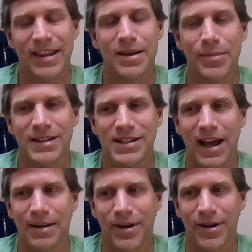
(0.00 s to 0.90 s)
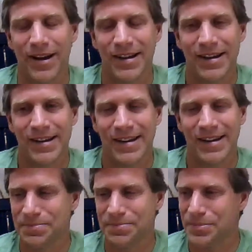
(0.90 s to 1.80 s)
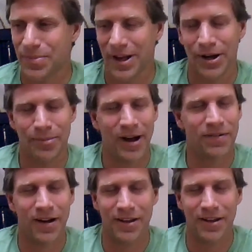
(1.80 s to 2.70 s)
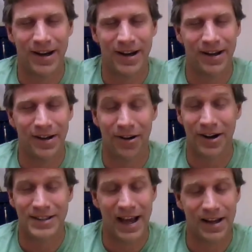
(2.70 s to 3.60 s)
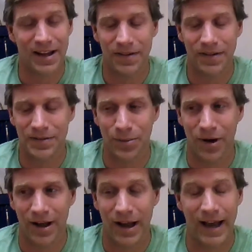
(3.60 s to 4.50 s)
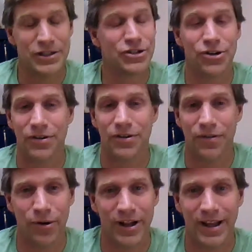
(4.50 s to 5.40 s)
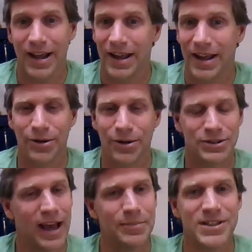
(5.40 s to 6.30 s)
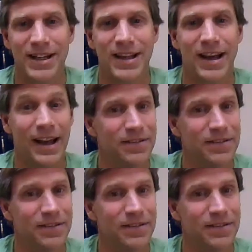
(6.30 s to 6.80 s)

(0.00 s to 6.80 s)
in the meantime, uh, you know, my father had a heart attack at 51. I just turned 40. You know, time is ticking. I